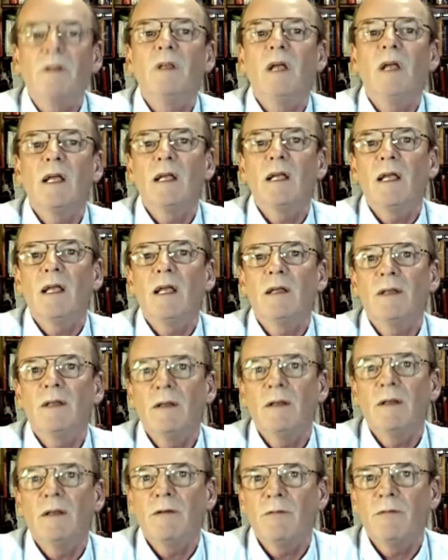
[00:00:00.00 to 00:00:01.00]
from your
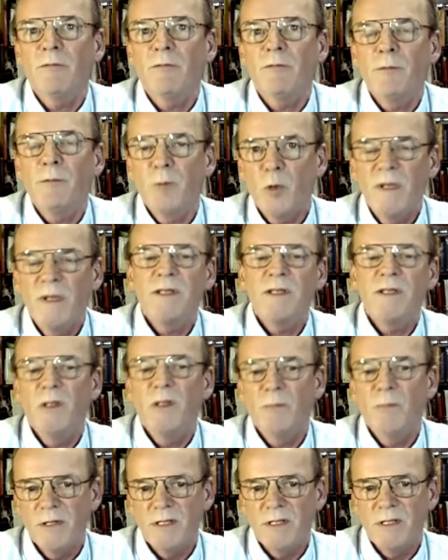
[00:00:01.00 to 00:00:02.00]
personal point of view, you
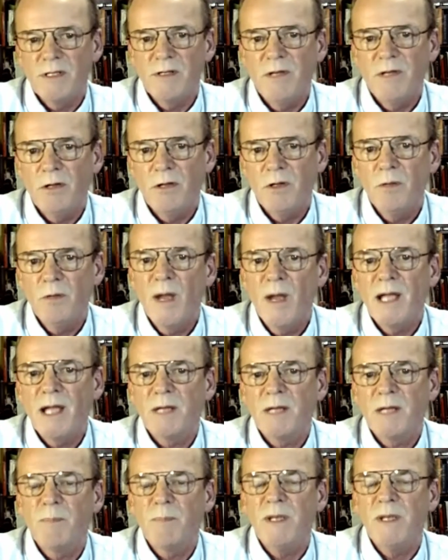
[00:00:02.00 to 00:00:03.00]
might be doing that
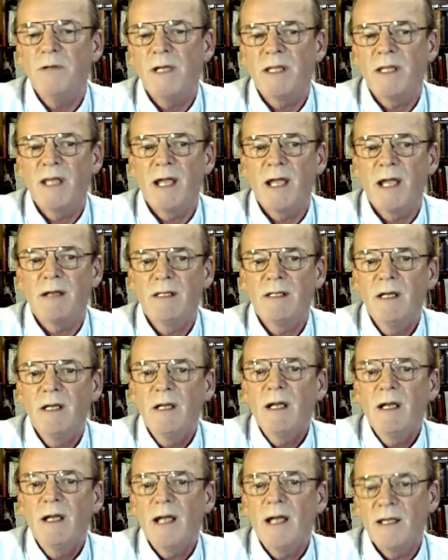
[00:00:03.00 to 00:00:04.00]
as an
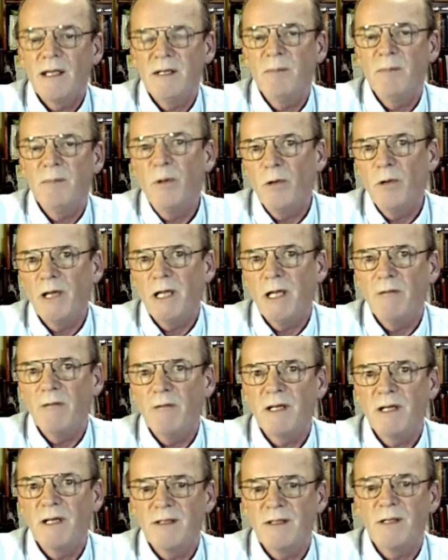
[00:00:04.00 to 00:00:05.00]
employee of a consulting
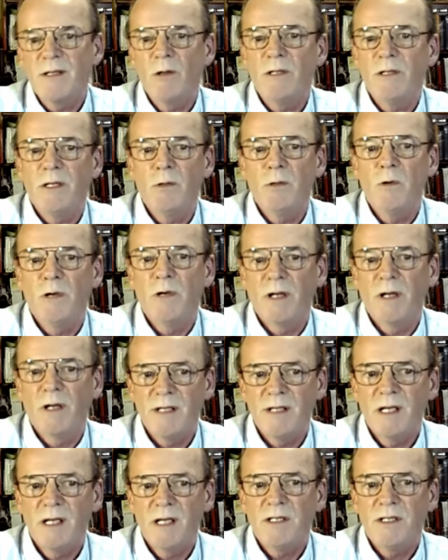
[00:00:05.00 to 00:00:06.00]
organization,
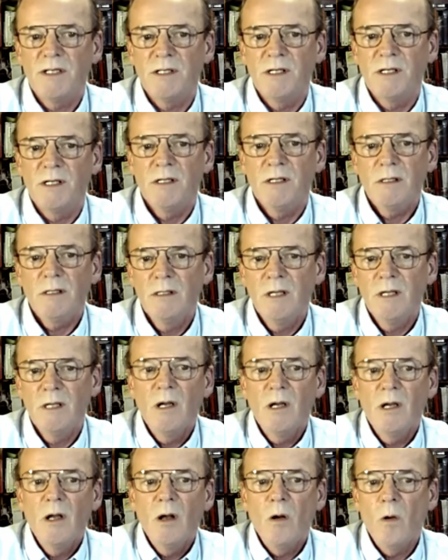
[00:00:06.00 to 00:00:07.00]
or
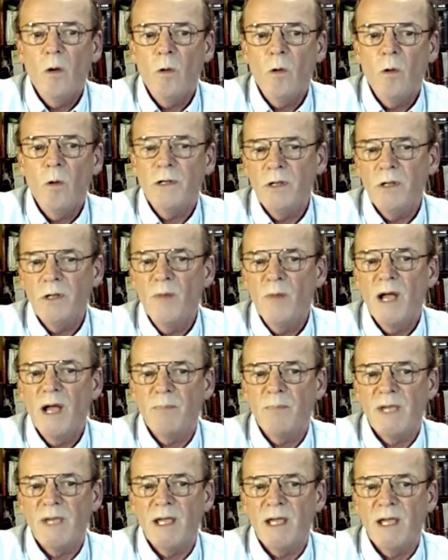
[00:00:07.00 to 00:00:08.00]
you might be a
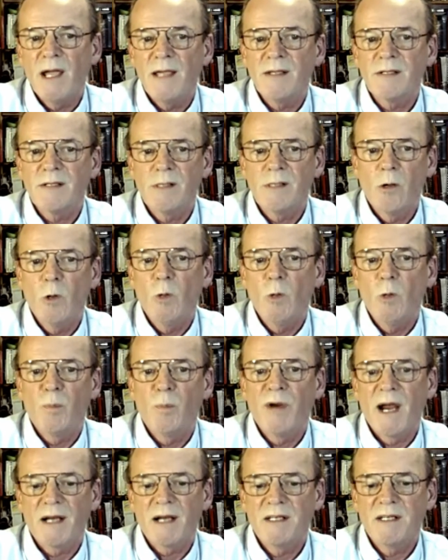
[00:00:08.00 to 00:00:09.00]
sole
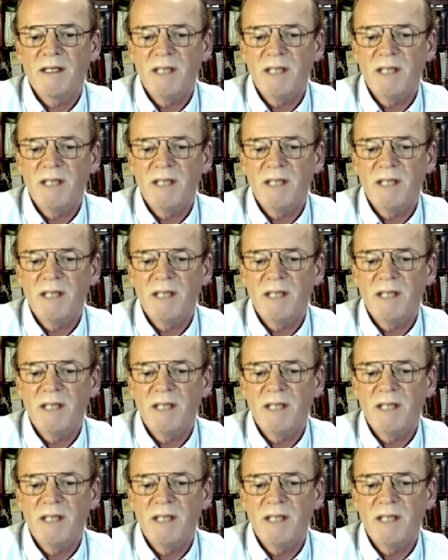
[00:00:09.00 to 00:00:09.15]
practitioner.